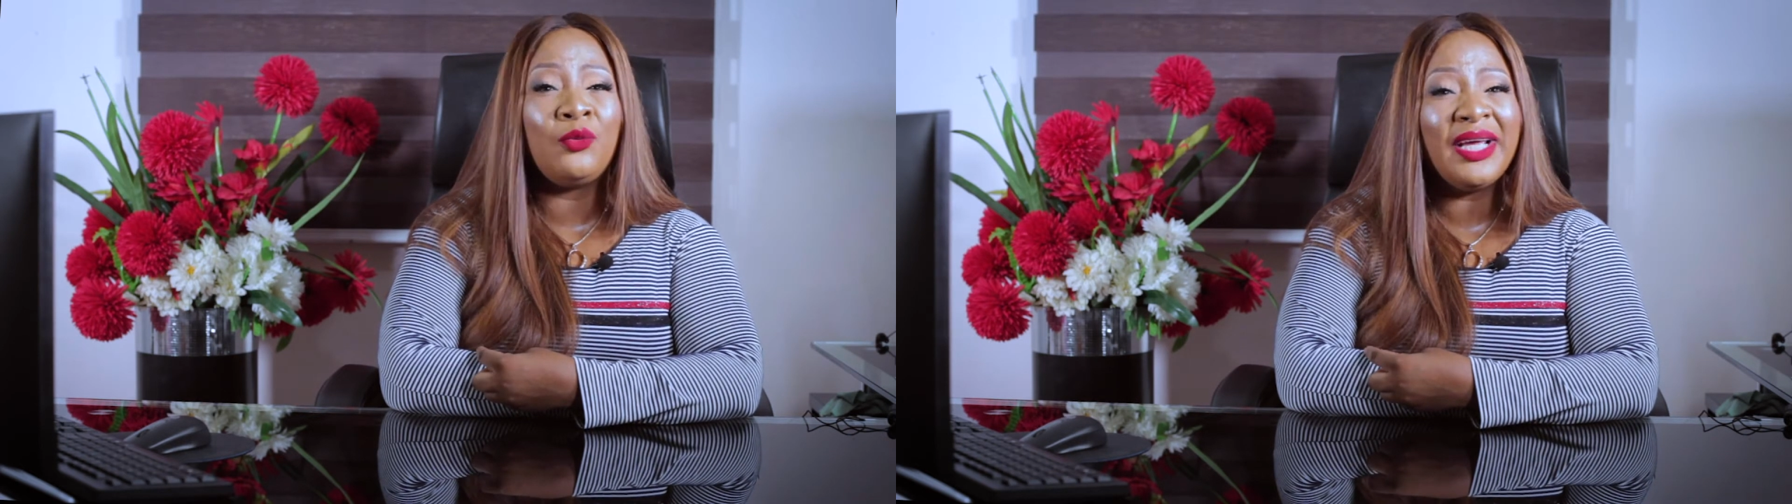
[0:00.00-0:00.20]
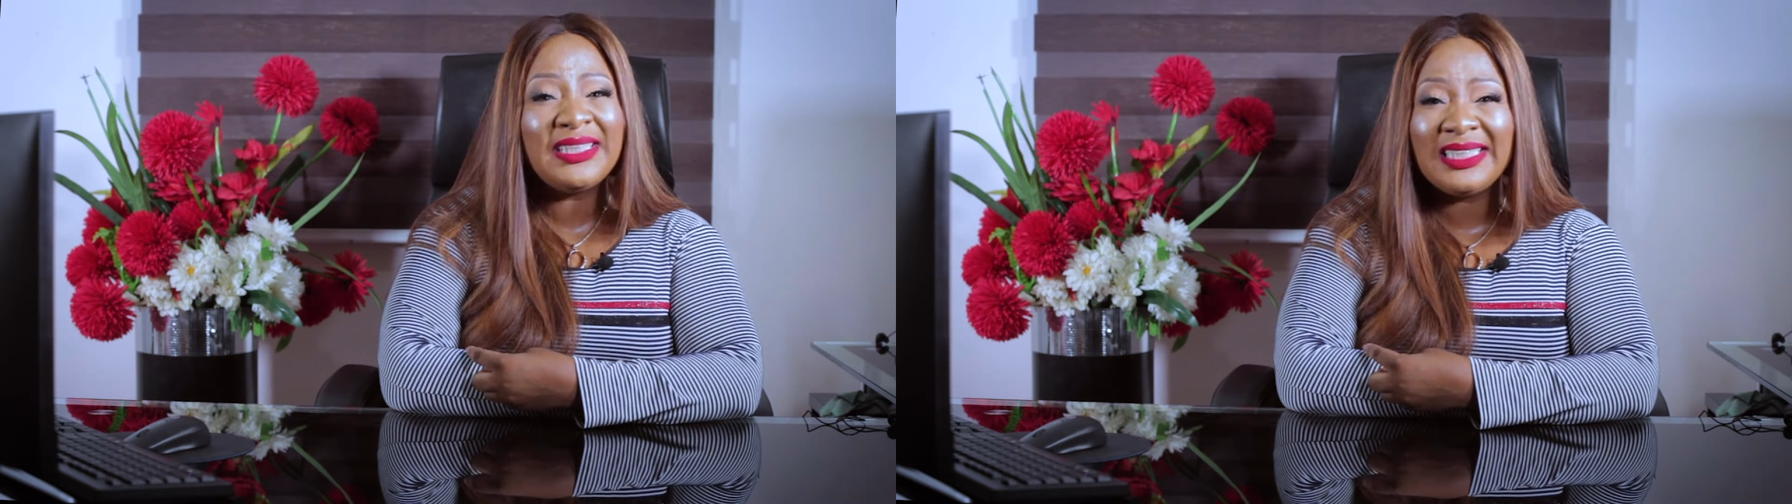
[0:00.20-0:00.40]

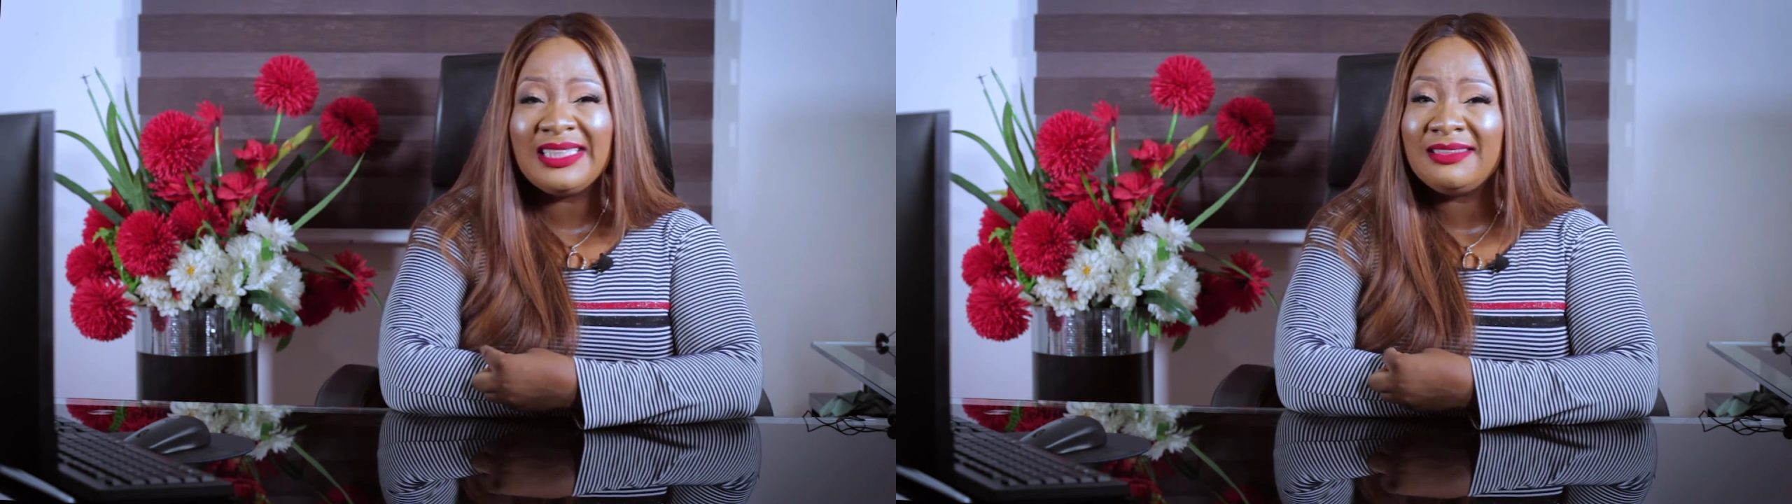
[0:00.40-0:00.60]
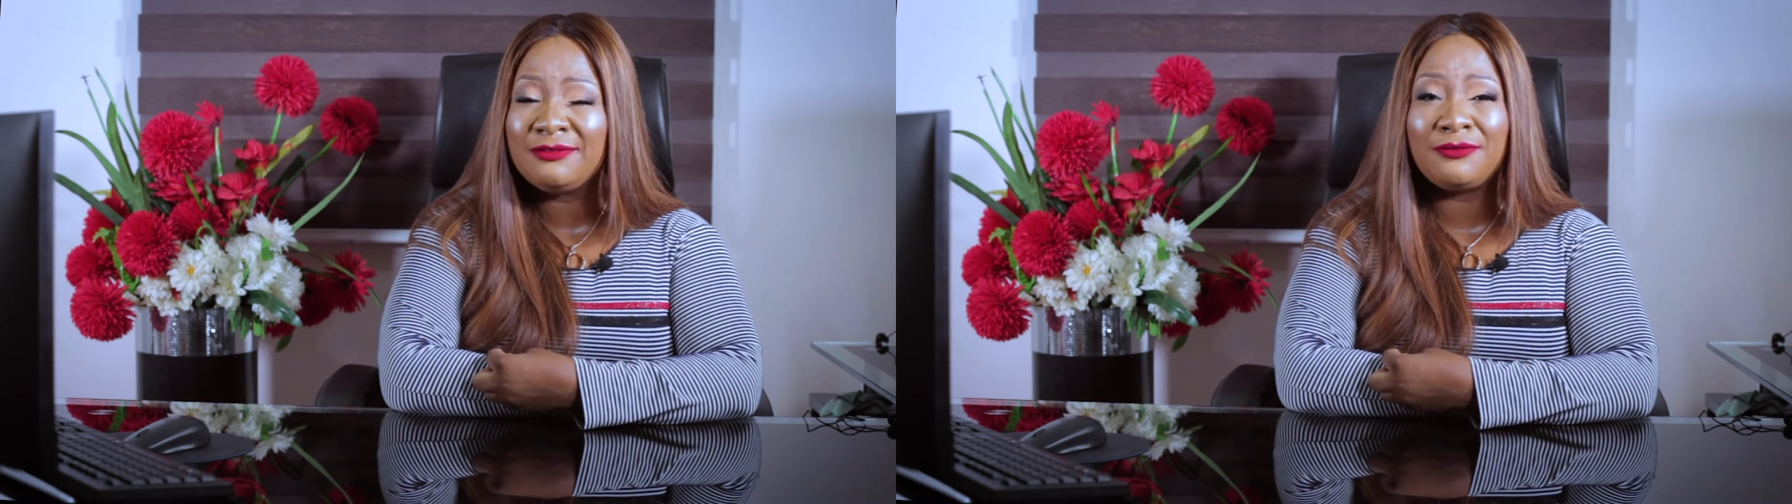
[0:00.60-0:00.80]

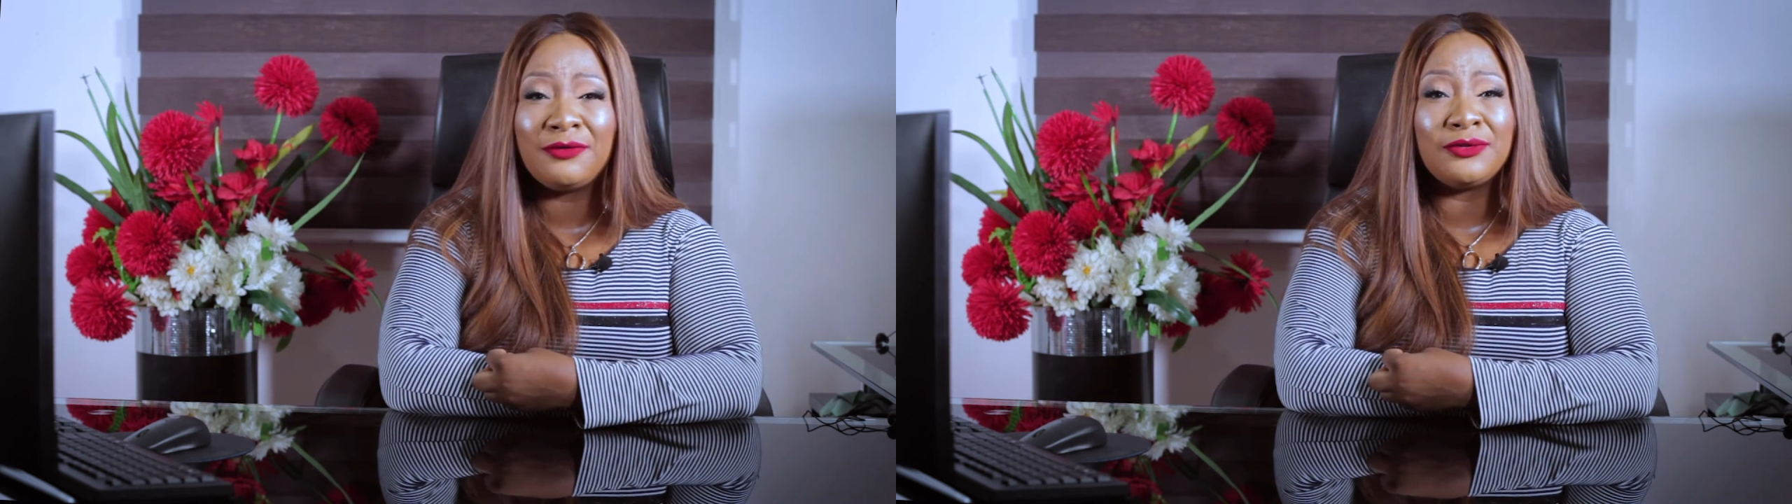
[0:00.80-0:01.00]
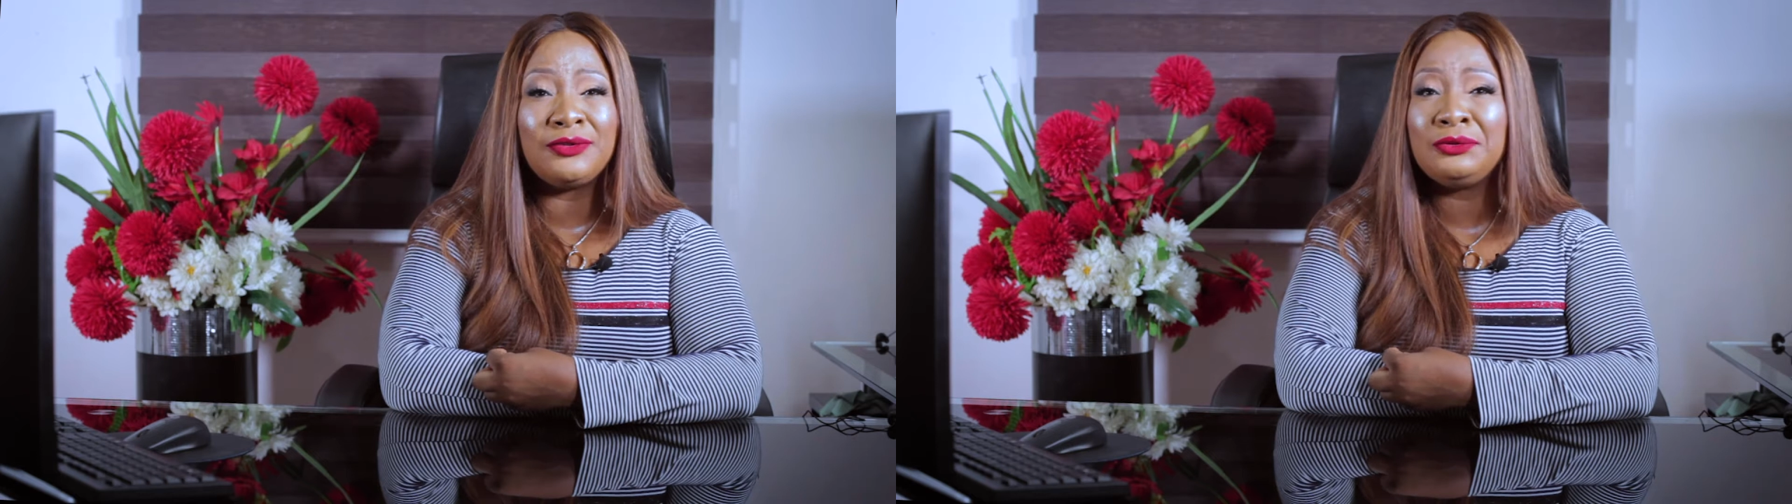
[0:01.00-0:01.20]
waiting
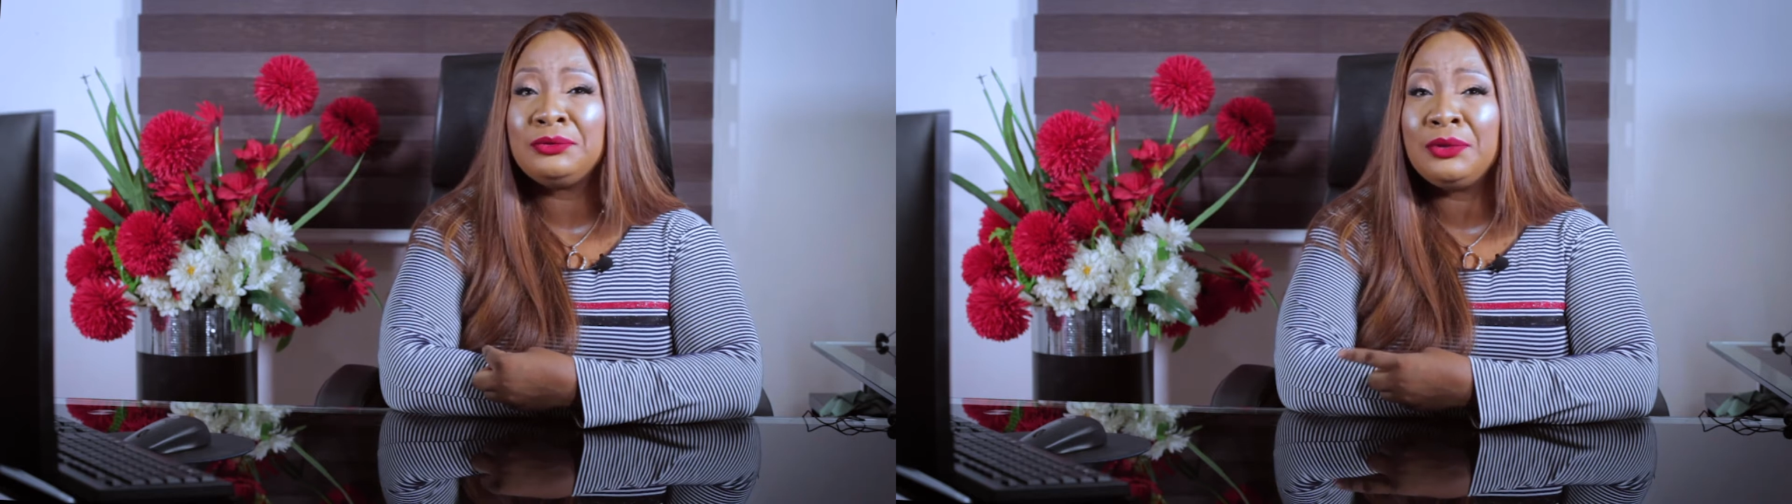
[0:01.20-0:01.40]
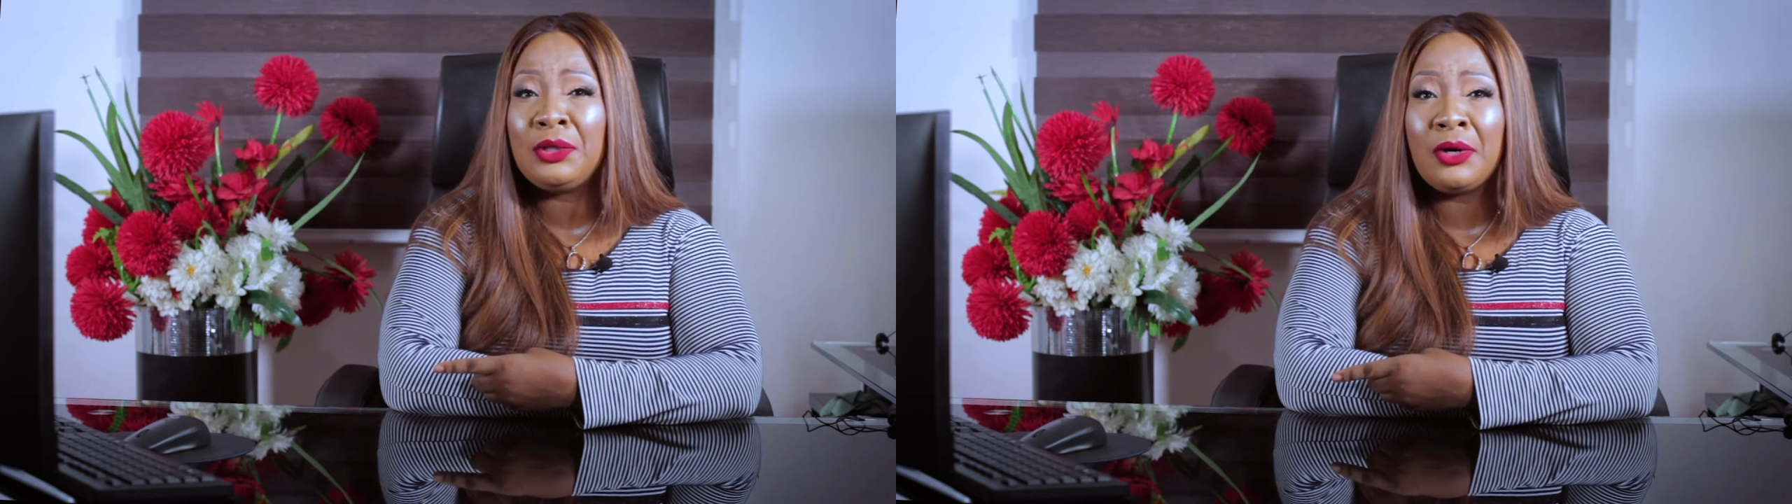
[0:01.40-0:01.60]
for
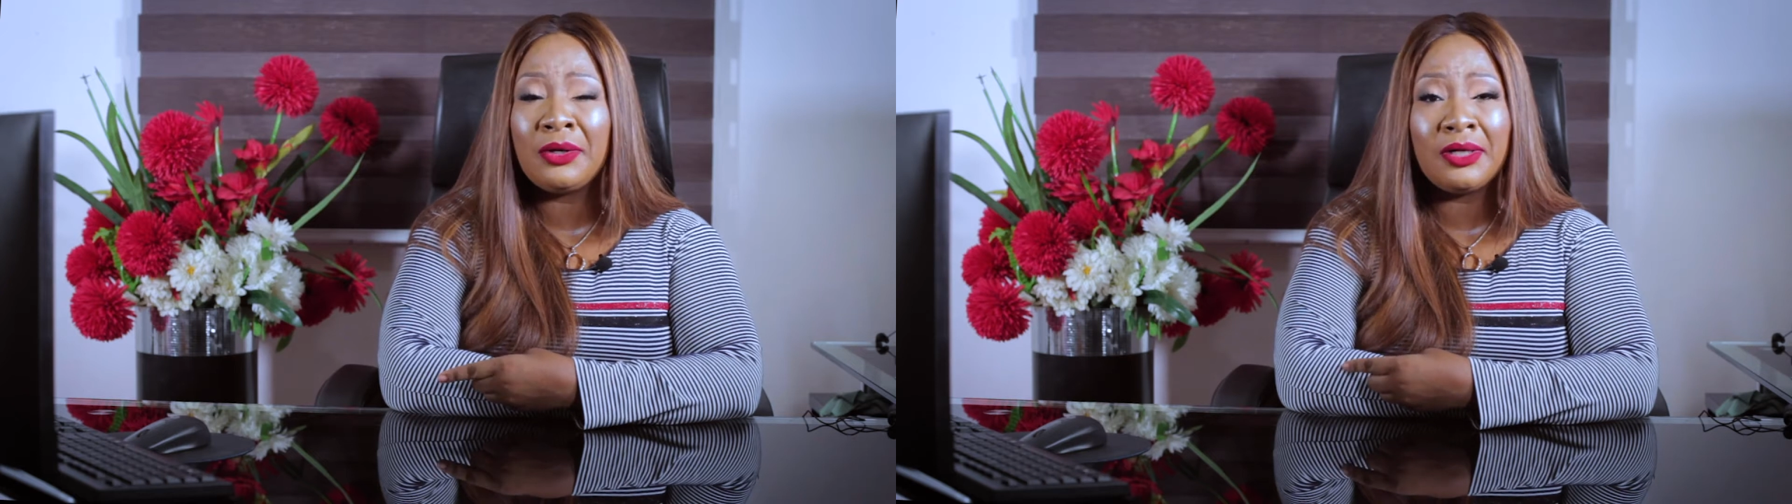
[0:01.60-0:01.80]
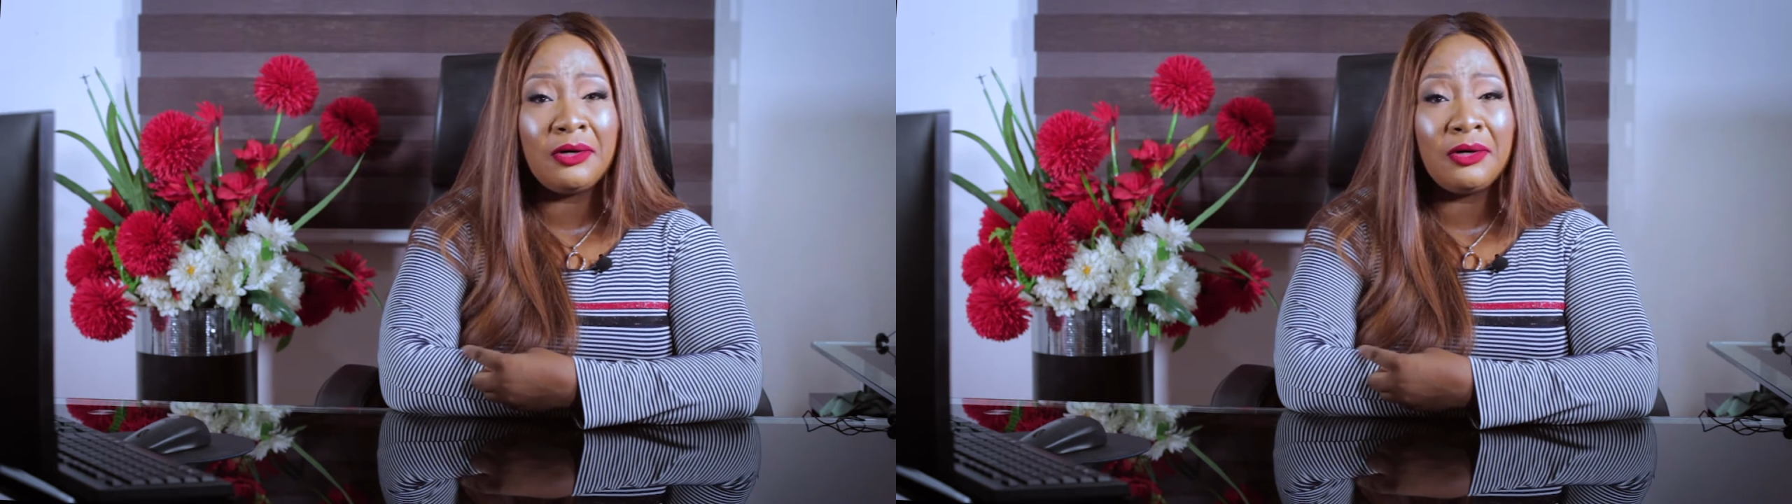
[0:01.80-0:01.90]
too long,